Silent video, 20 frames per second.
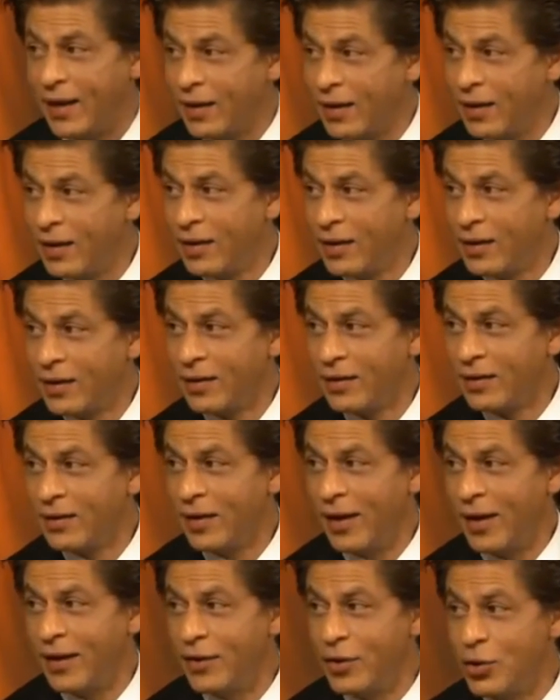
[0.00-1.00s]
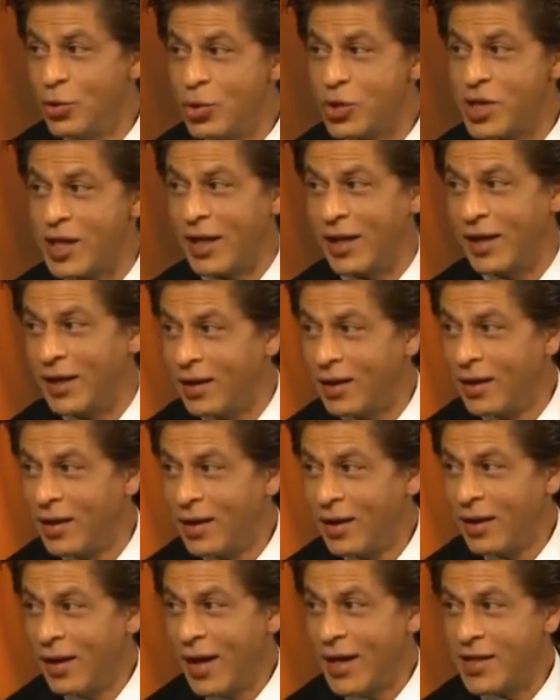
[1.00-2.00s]
it and using it
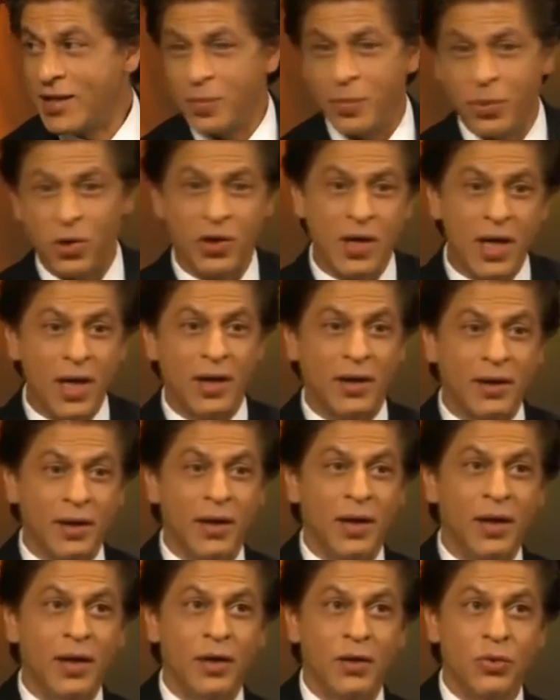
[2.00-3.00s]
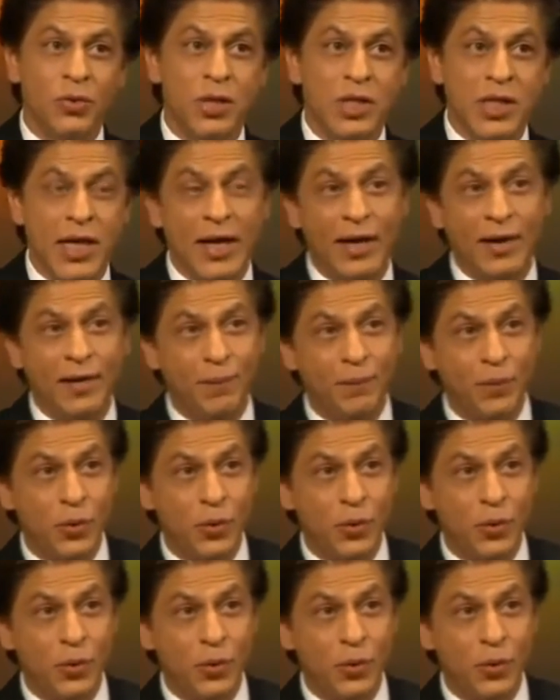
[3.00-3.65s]
as a product to sell.